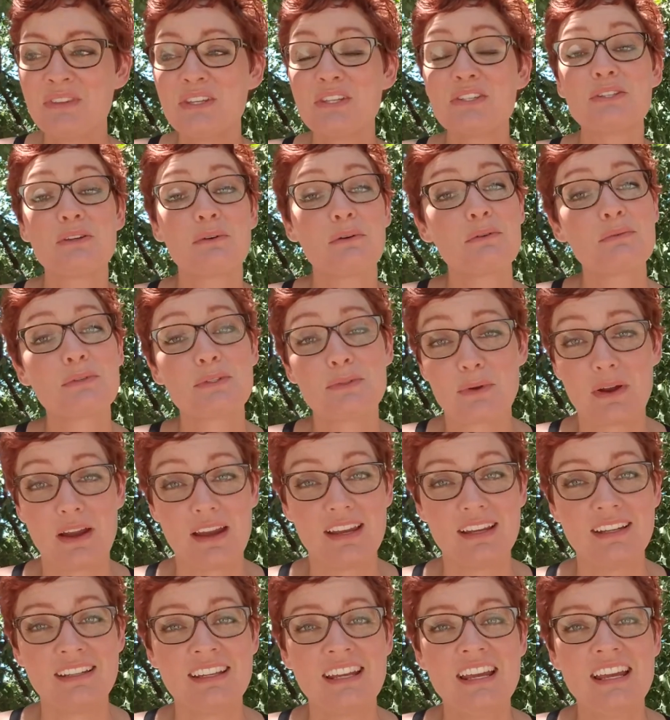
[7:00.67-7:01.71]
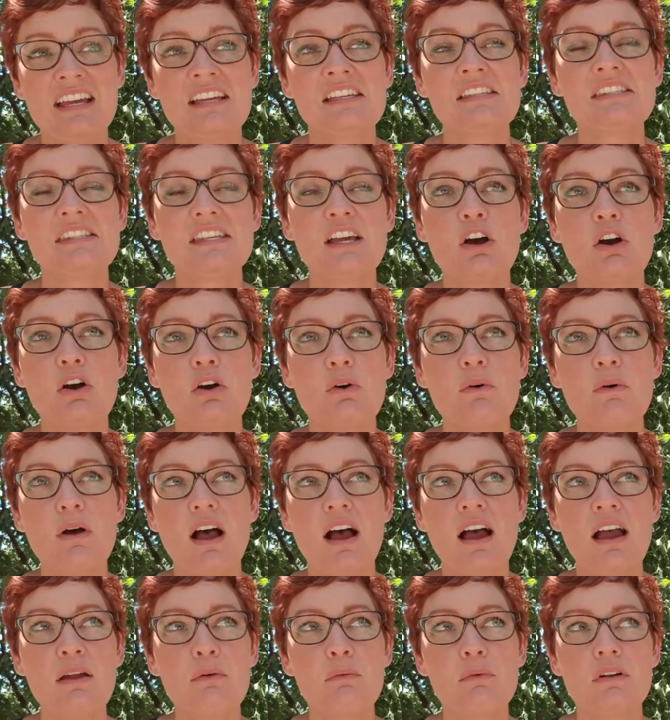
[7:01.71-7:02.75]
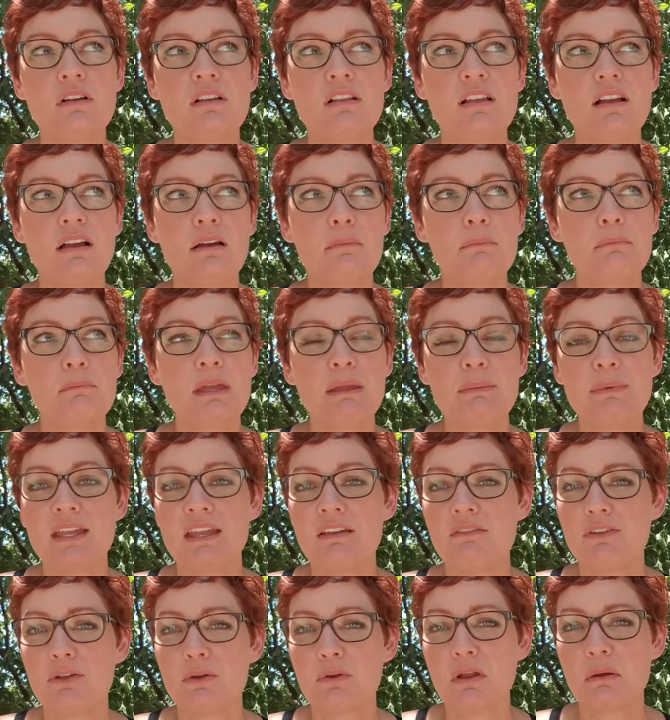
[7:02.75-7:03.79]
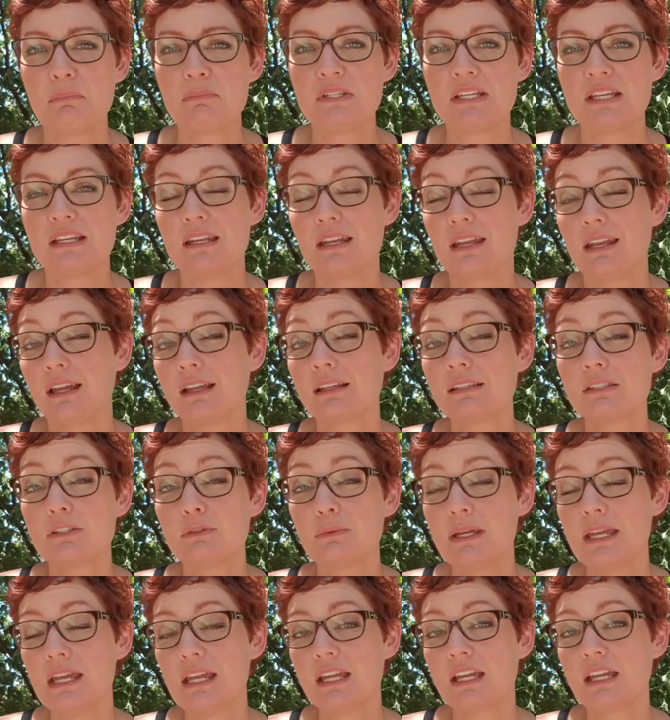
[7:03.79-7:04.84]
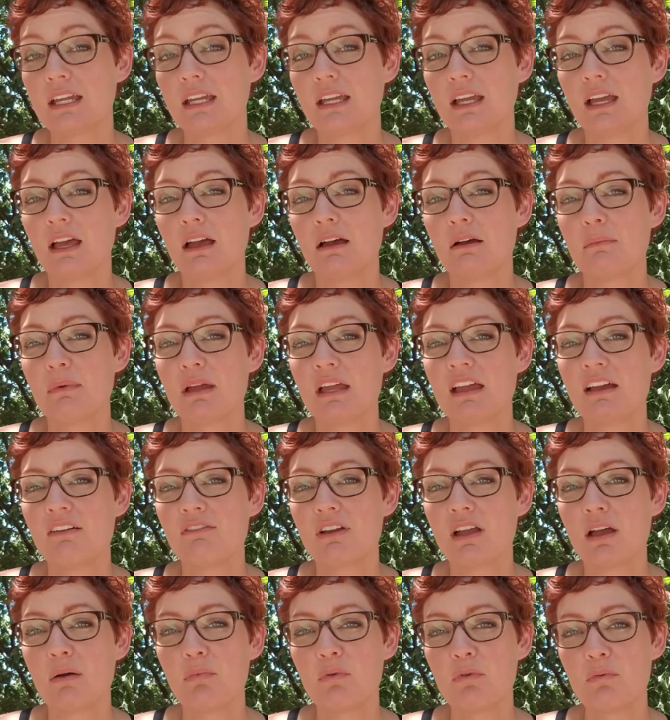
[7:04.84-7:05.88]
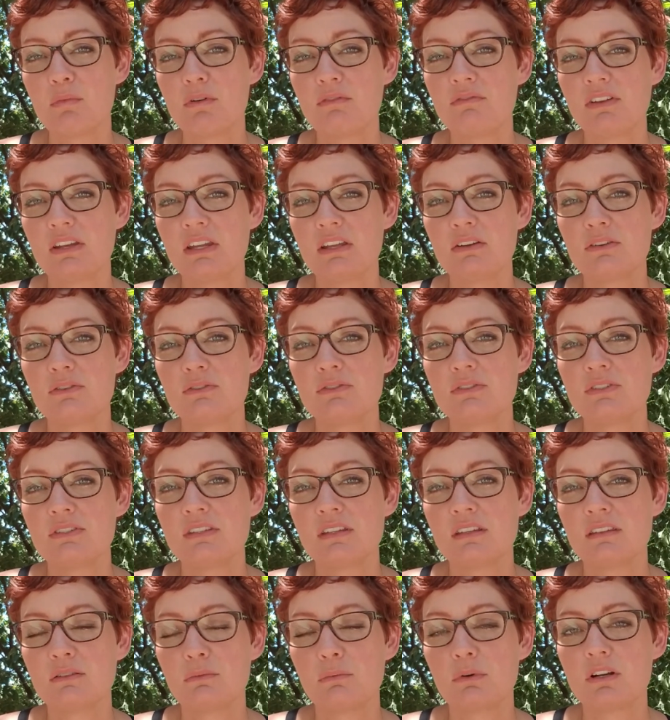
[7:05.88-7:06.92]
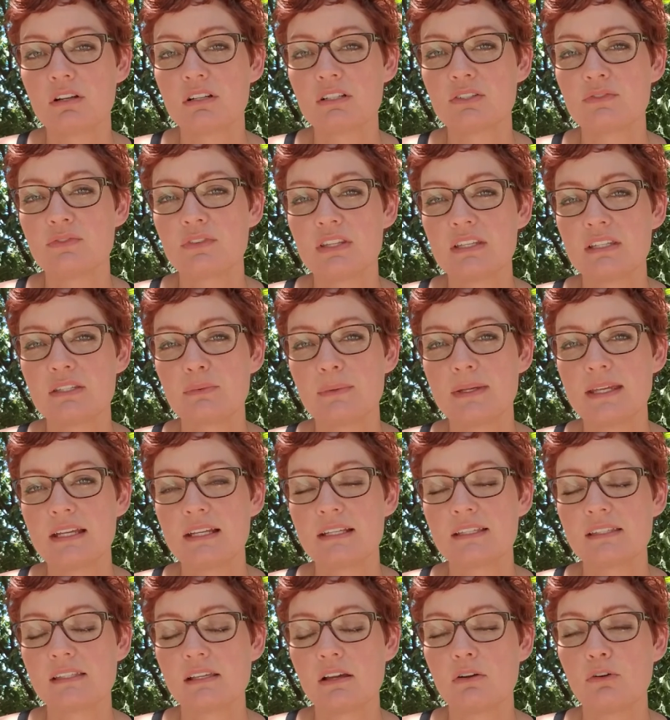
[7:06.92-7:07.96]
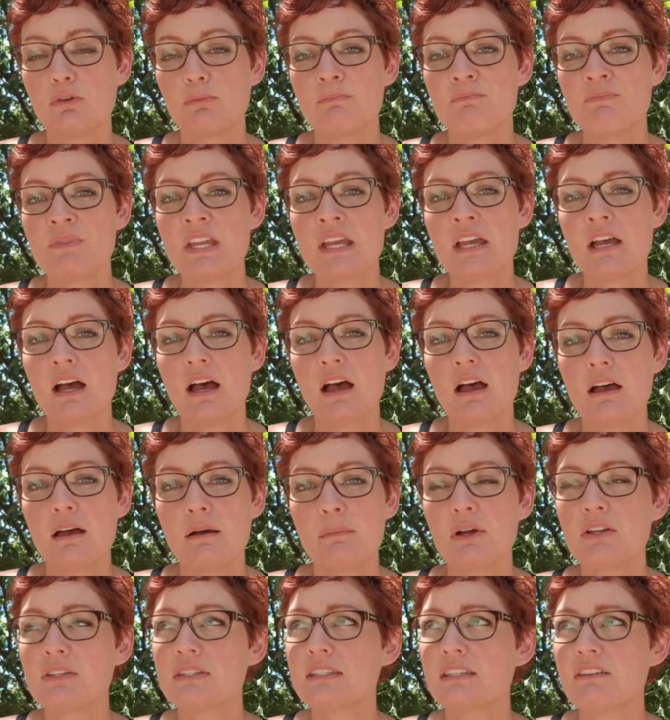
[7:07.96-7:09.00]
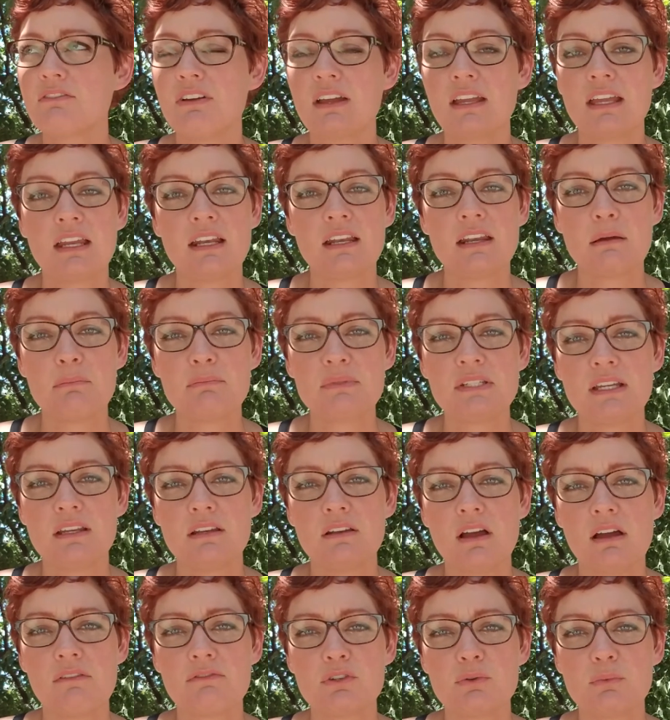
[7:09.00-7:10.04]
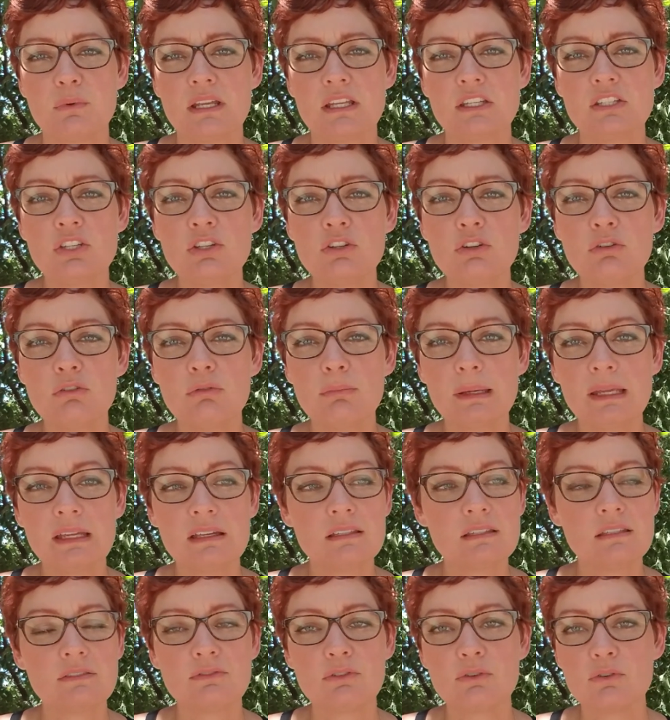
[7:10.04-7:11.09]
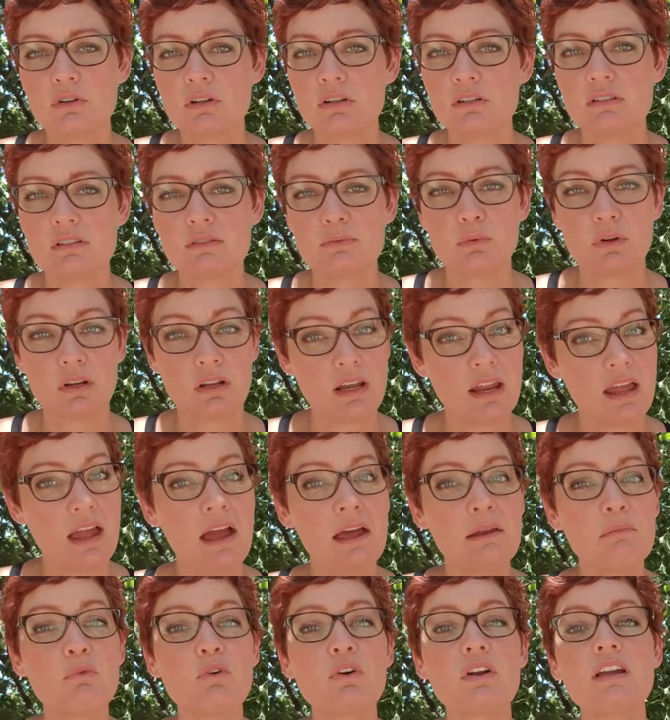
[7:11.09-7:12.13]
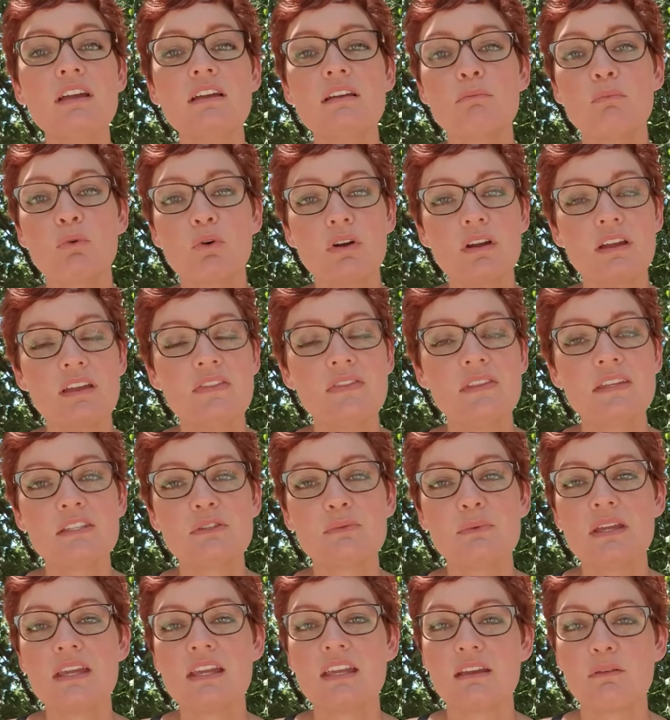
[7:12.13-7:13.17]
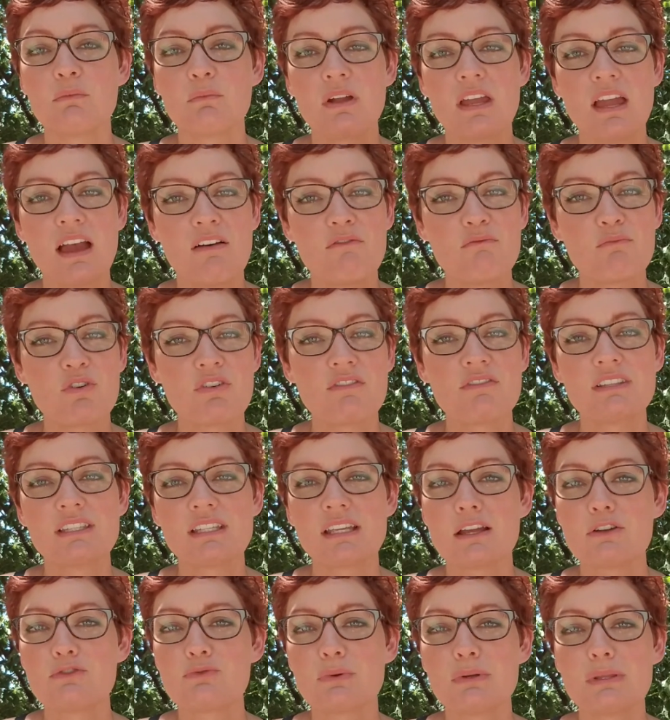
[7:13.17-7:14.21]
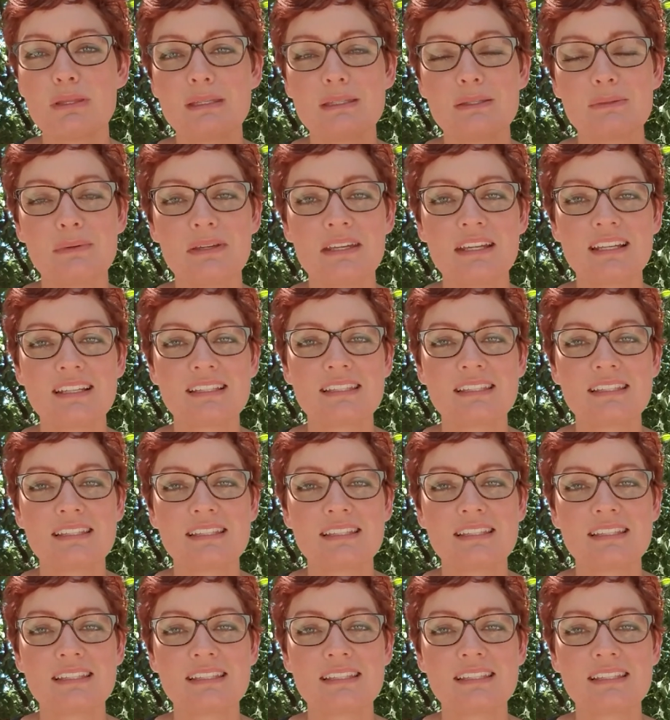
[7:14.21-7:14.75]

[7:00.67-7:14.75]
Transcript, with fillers: So it was great. So I will maybe give you an update next week. I have a couple more videos in the works for this week. So I'll see if I get an update after week two, because of course we're gonna add more in this week, and we have more of a schedule this week.